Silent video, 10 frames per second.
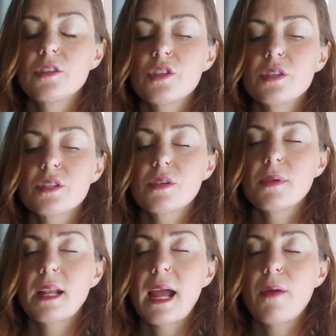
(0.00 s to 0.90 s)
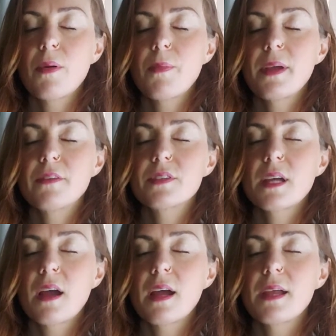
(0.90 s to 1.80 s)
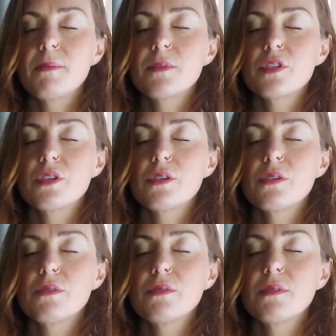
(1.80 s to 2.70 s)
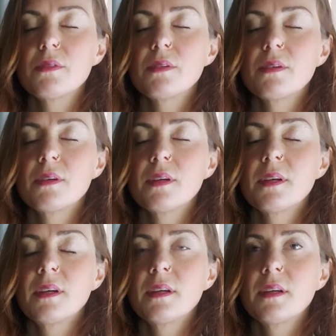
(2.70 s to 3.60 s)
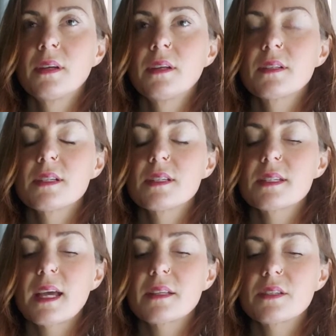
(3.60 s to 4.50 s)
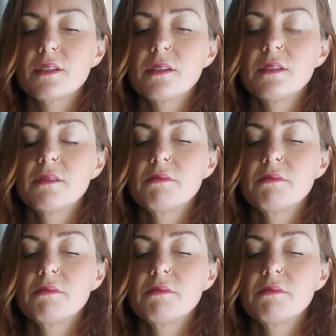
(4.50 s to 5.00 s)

just to allow a bit of time to settle.